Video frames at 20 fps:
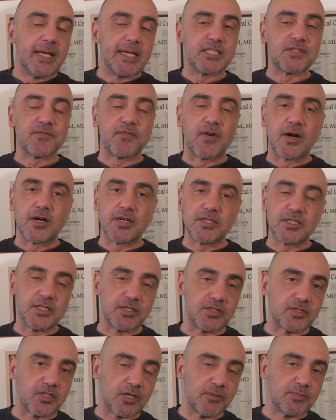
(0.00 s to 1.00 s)
as far as
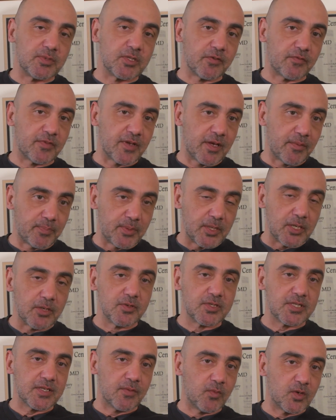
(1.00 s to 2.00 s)
in terms of
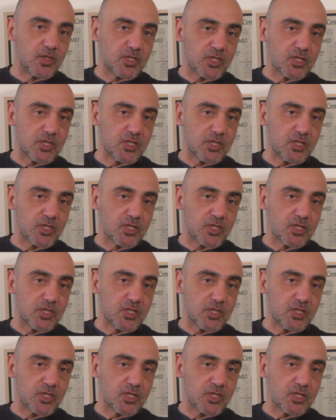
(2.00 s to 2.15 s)
abuse and